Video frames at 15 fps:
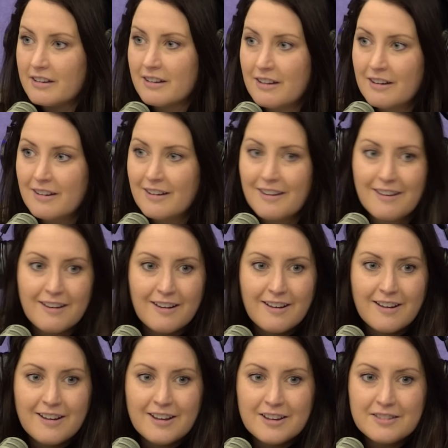Yeah, he doesn't
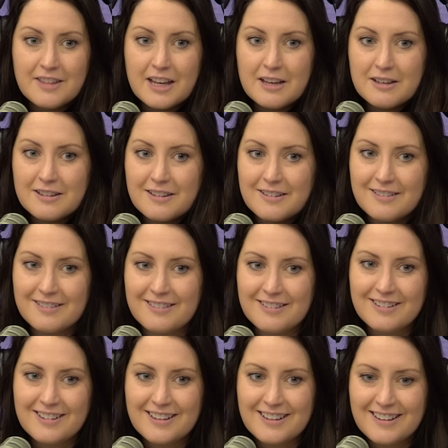get it, and don't be mad at
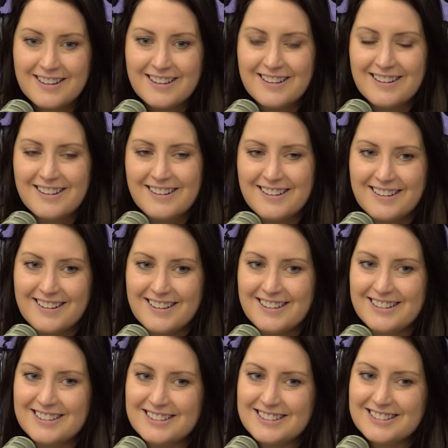him for that.
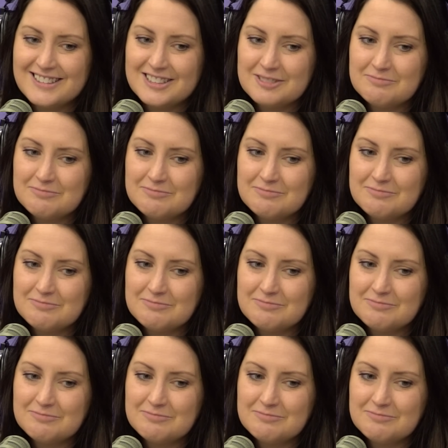He's